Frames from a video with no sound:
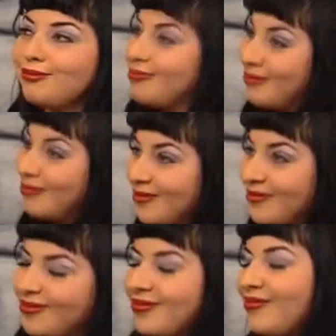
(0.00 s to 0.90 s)
And then,
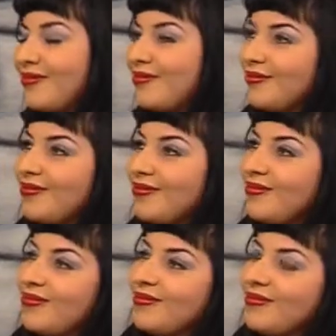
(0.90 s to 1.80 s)
how did you
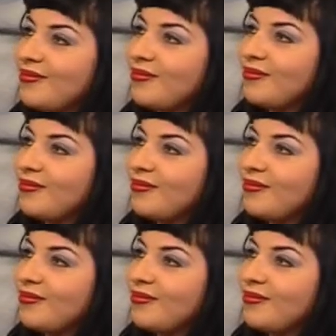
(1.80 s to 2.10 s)
start?